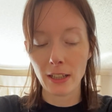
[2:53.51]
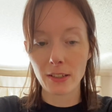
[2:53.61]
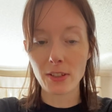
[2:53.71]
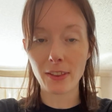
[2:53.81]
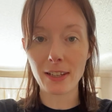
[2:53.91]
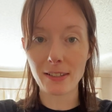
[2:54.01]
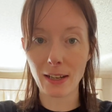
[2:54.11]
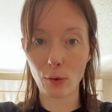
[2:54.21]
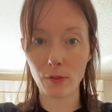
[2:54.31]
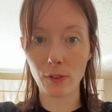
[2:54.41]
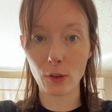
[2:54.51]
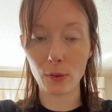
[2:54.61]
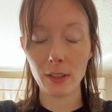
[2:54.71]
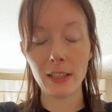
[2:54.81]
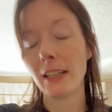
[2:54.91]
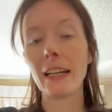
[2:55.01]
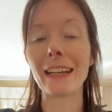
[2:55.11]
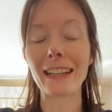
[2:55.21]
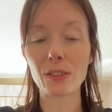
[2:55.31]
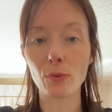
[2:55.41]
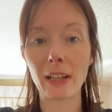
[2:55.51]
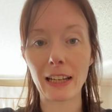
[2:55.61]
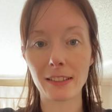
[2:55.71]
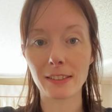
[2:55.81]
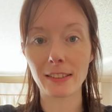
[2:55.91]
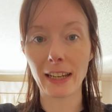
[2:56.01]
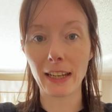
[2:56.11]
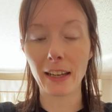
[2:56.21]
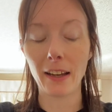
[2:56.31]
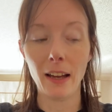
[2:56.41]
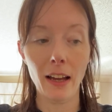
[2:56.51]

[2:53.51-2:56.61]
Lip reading: So that's helpful. It is realistic.